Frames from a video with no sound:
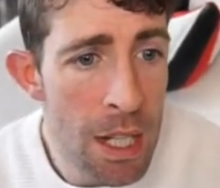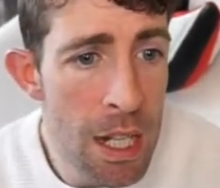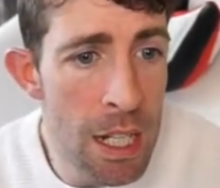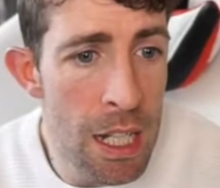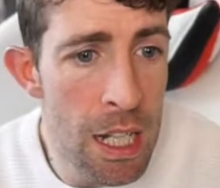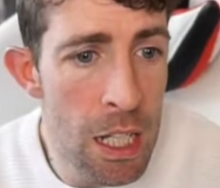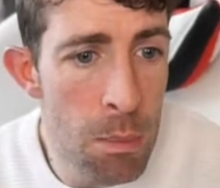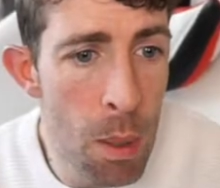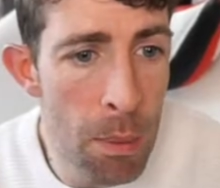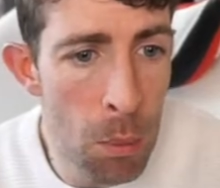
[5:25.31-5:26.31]
In here, you
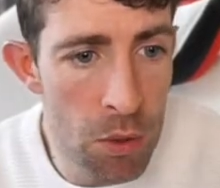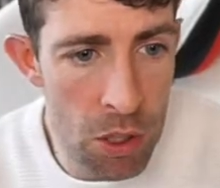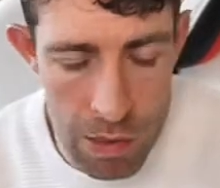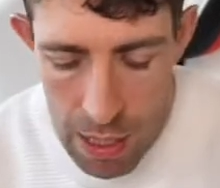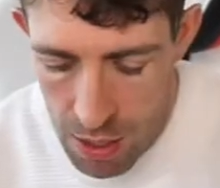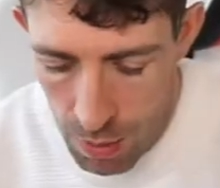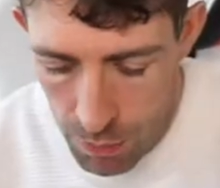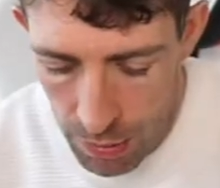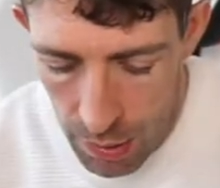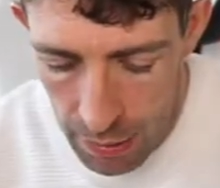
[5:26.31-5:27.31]
probably want to create
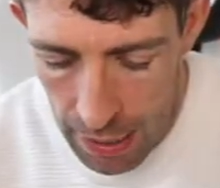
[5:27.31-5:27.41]
something like